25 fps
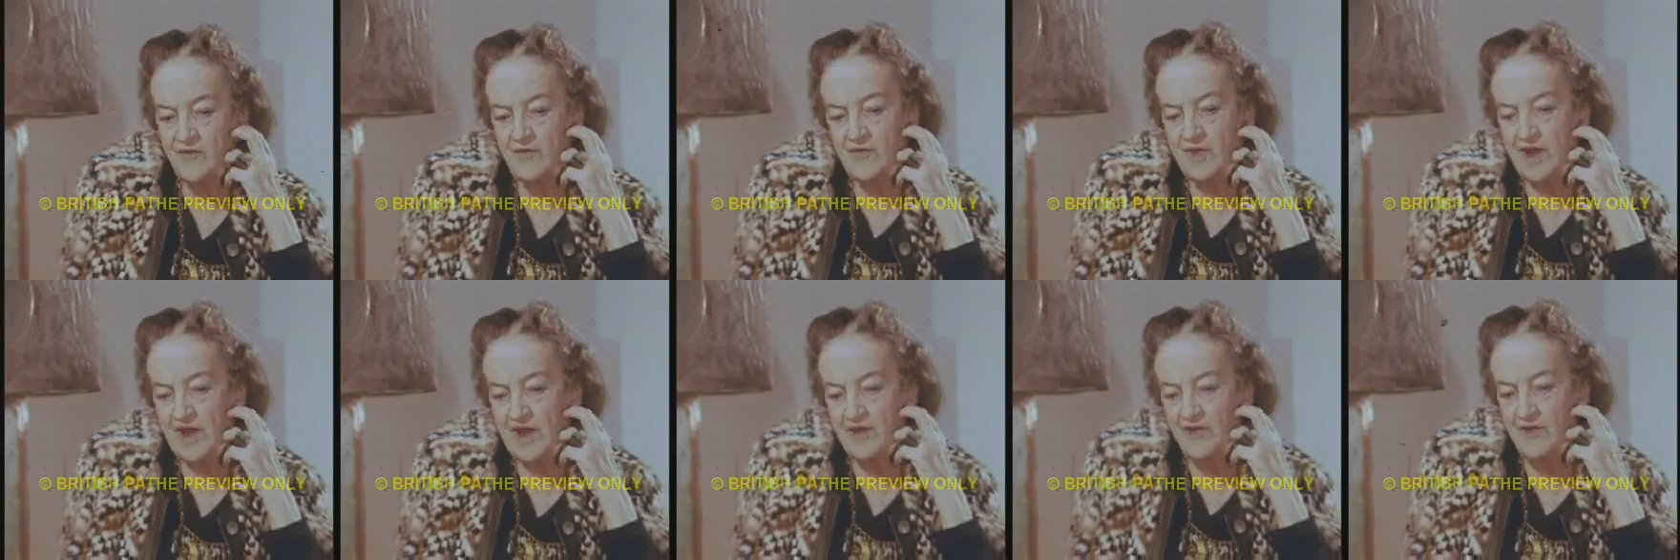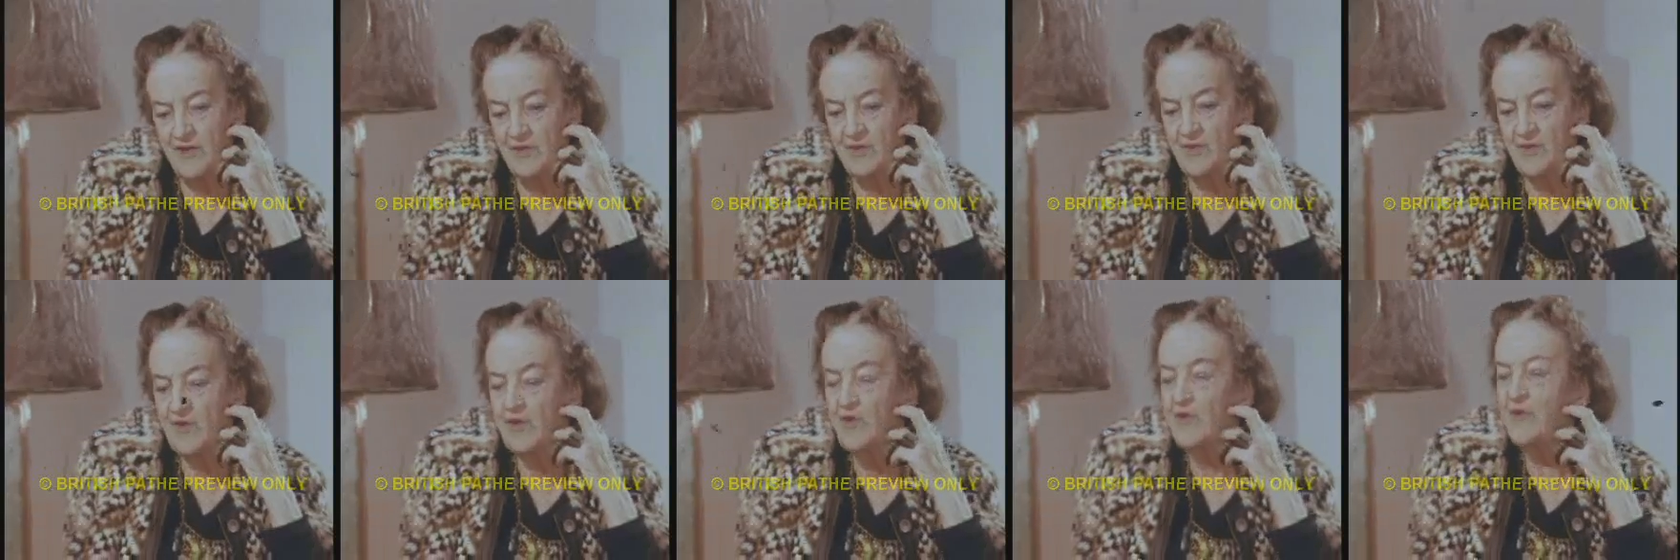and they
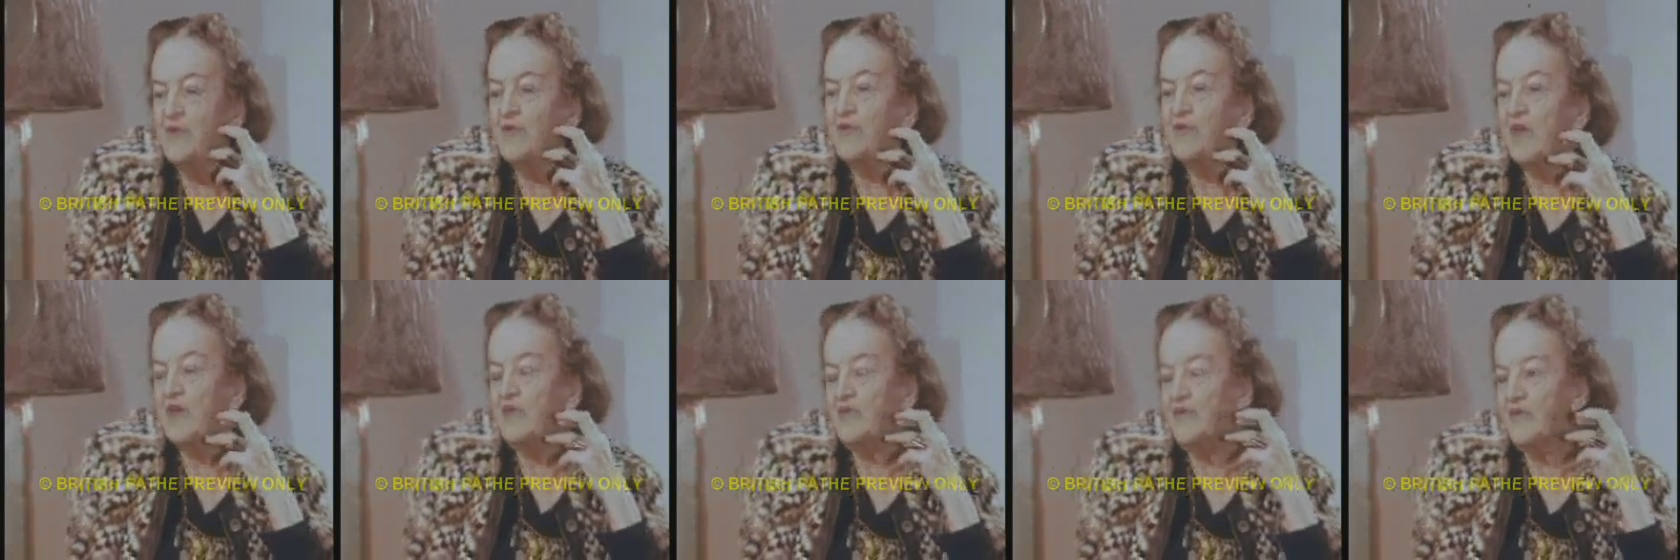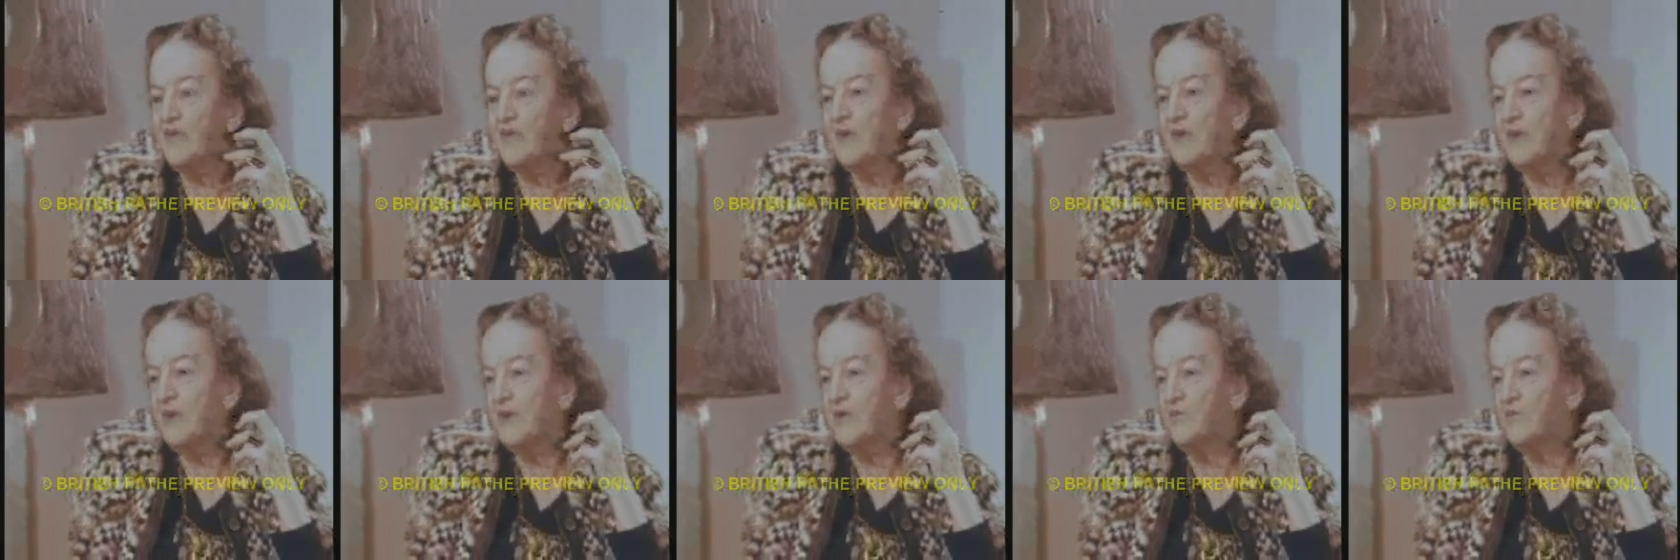look and they
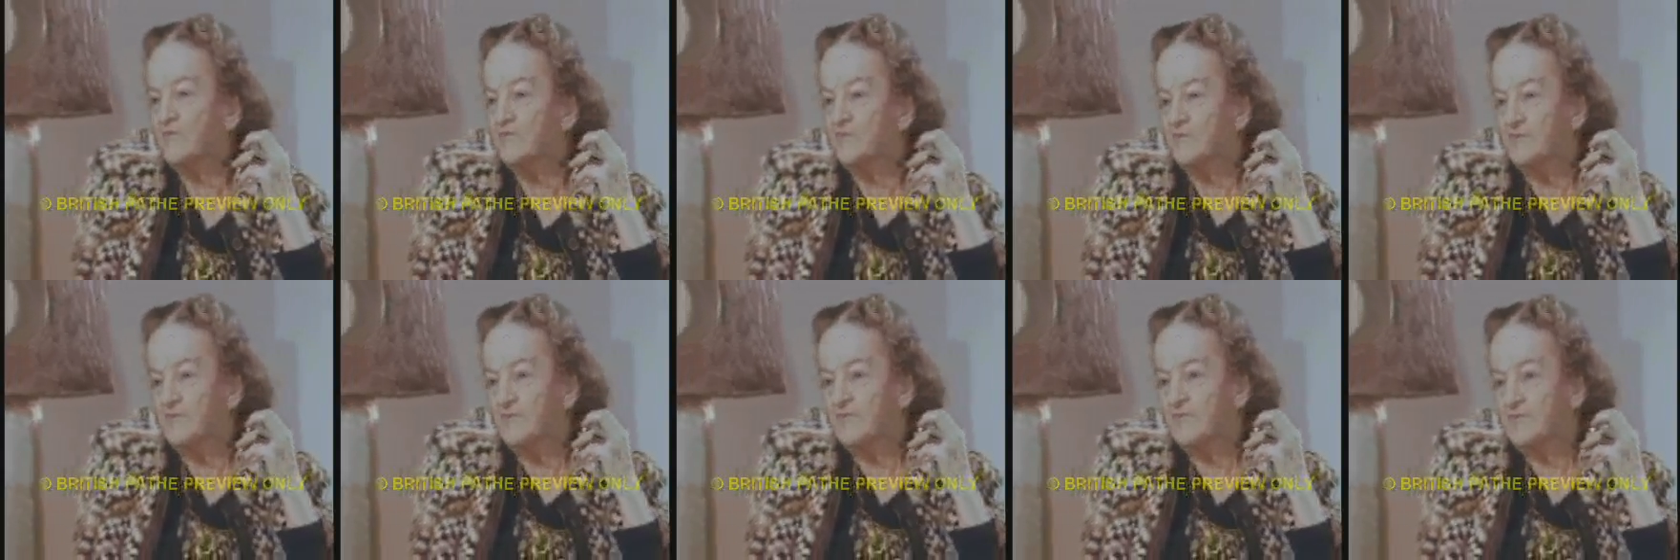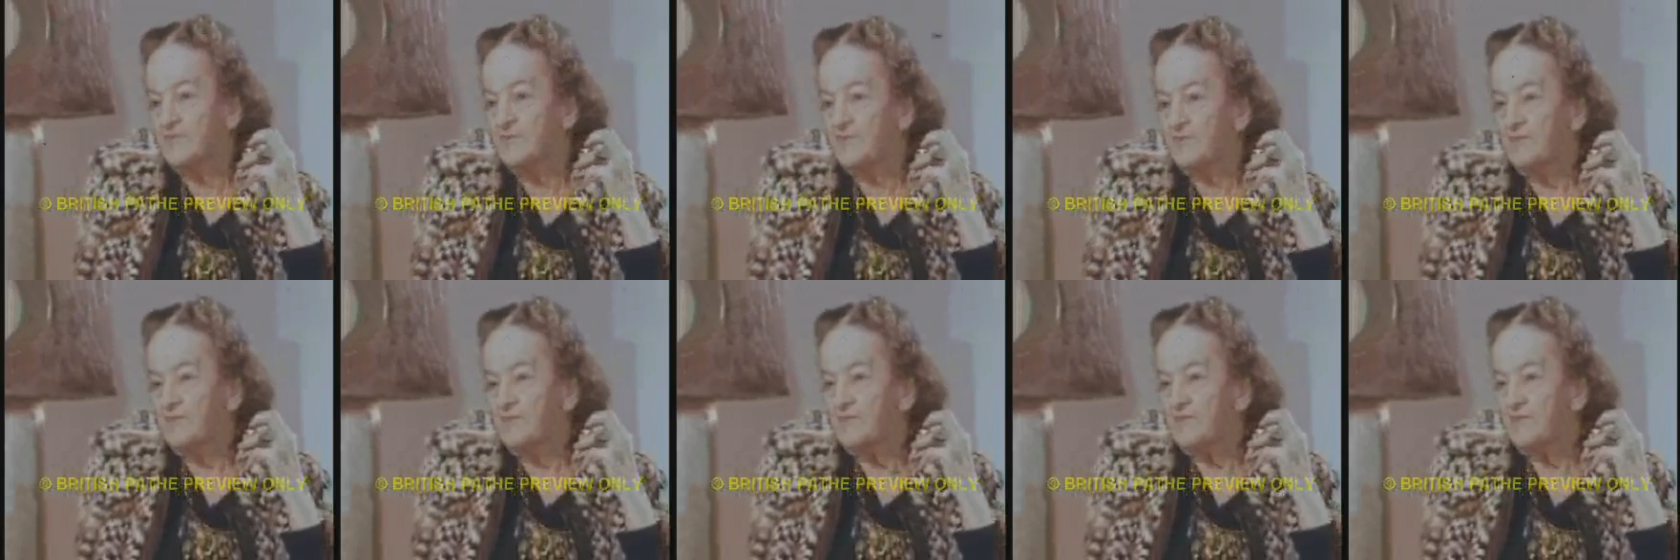say,
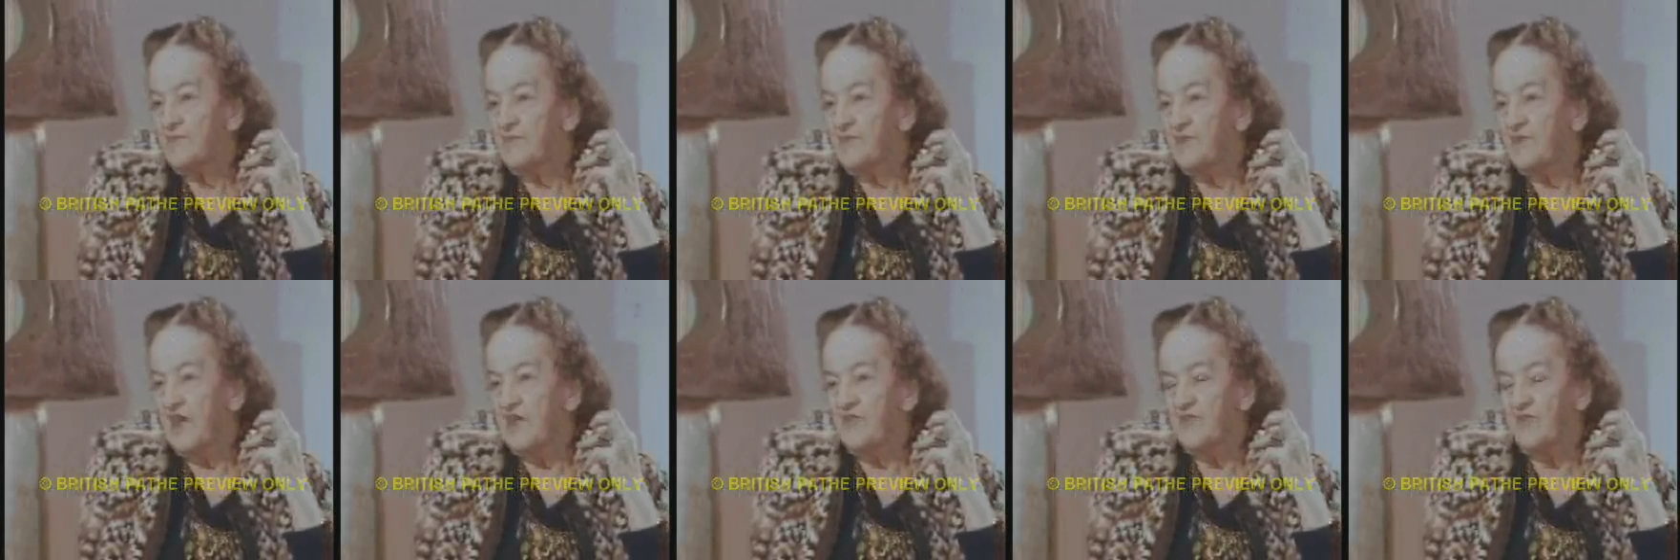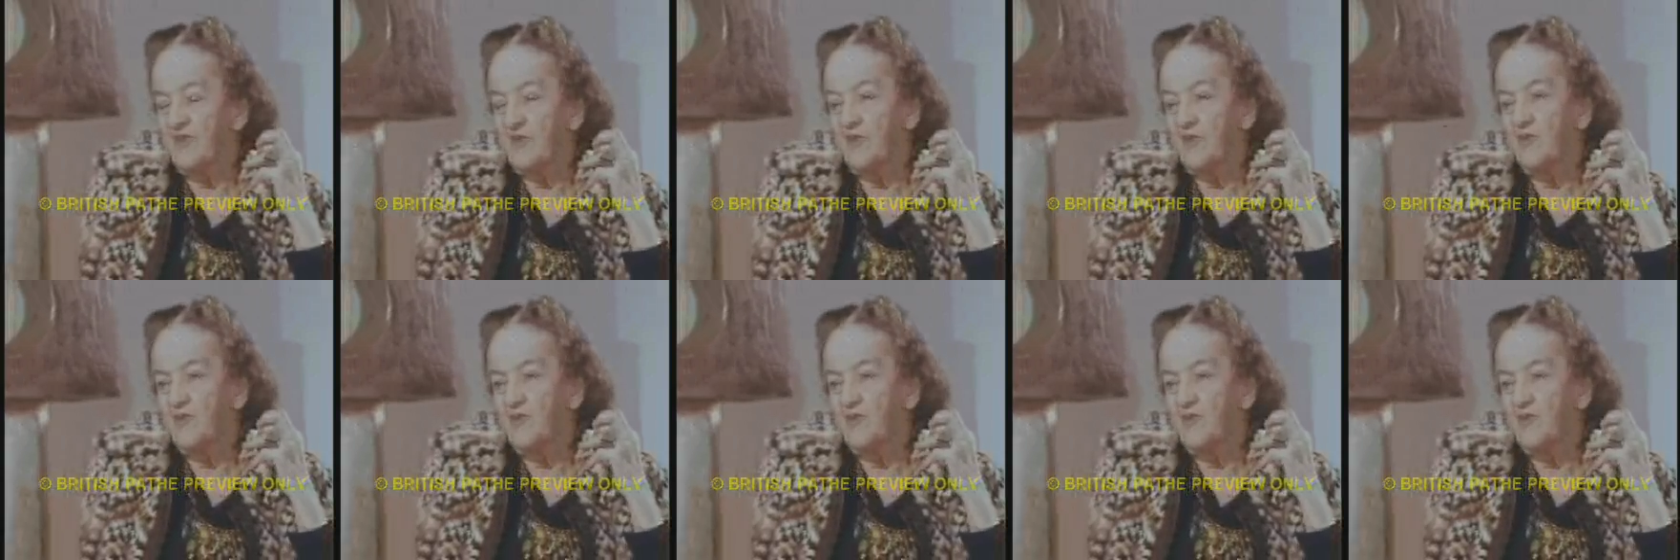"That's